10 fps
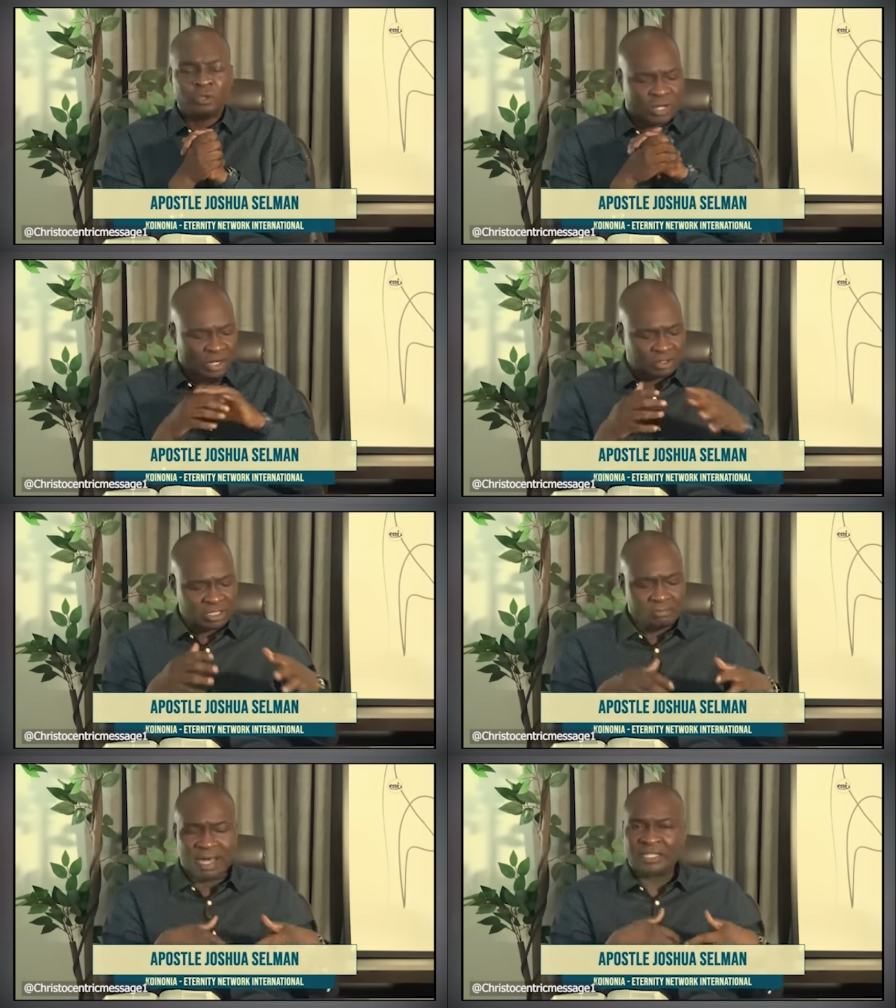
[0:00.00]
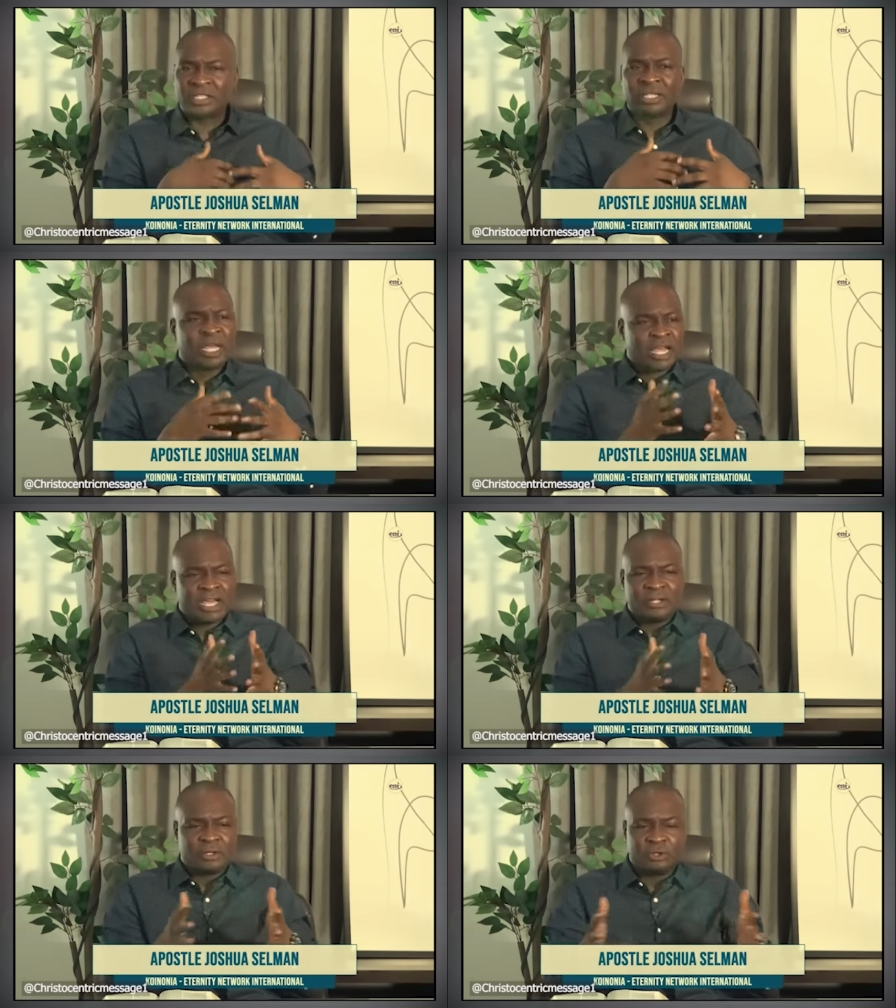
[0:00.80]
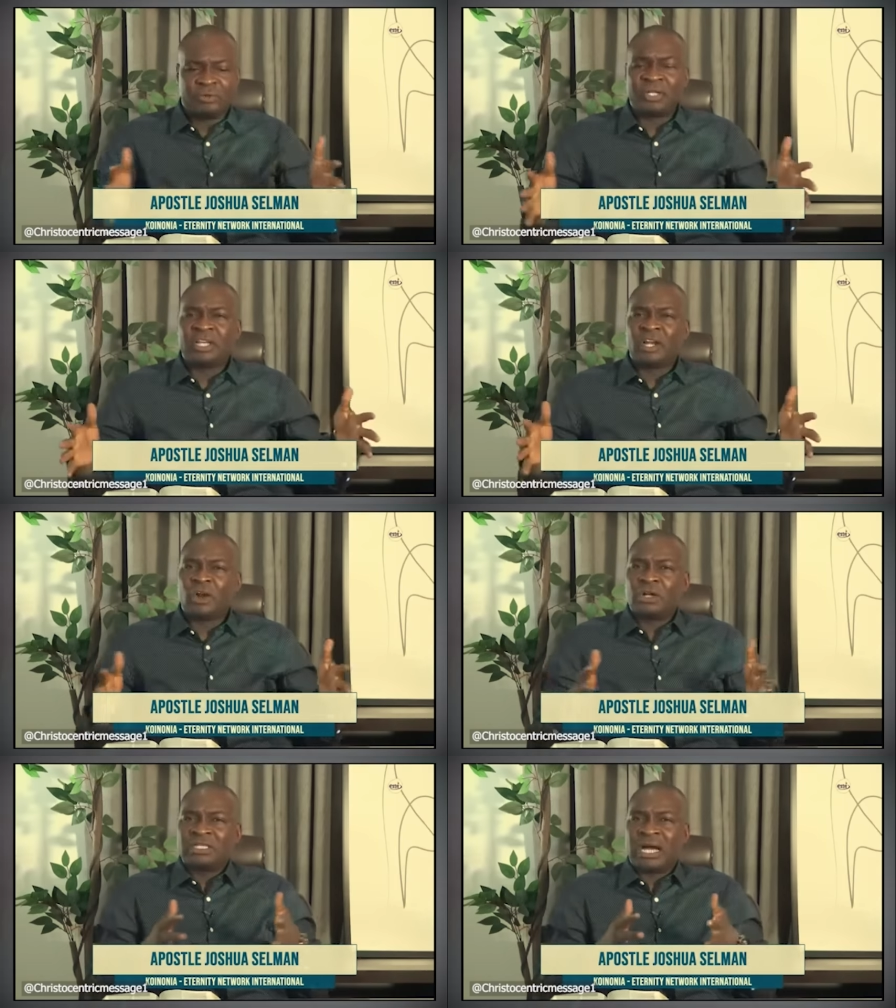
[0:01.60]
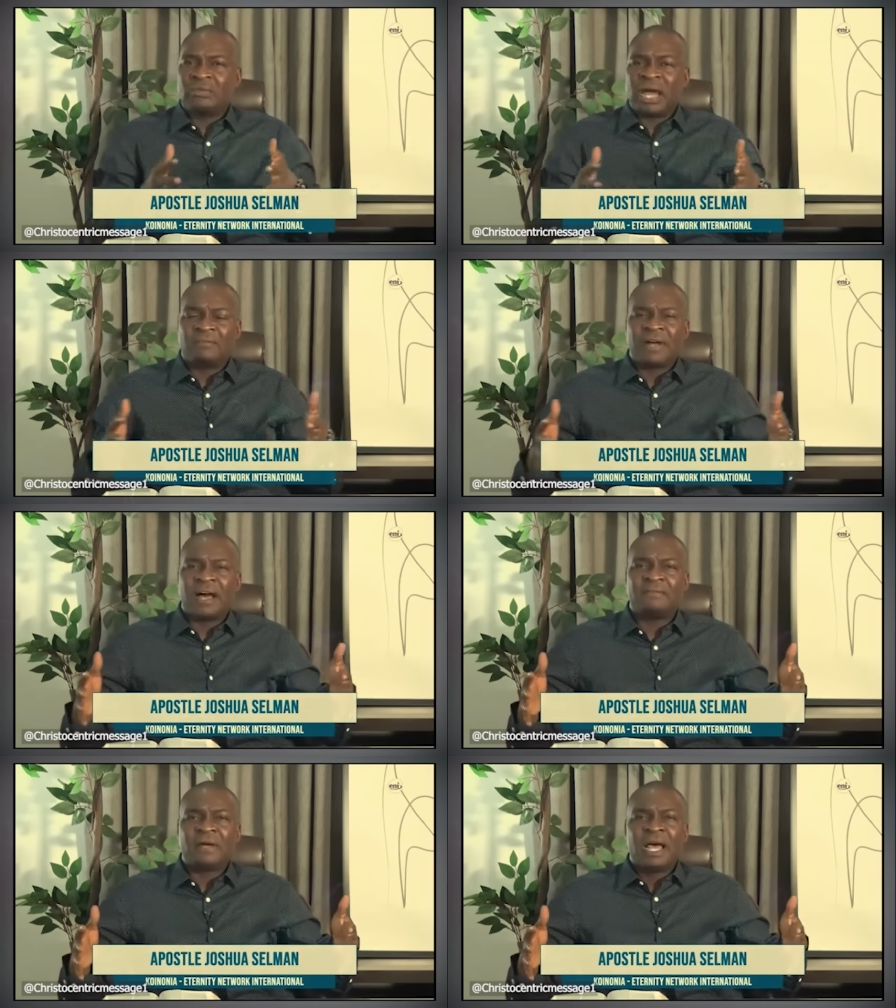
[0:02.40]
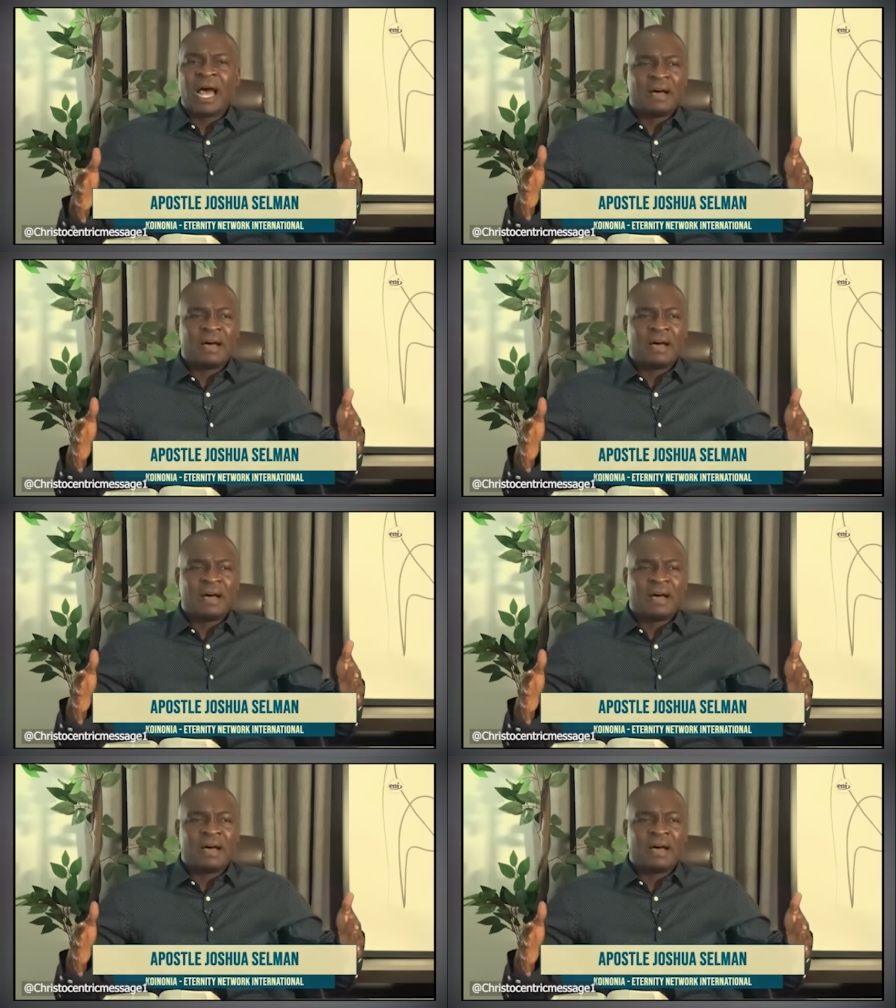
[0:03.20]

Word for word: You cannot imagine uh, during the lockdown, I've, have,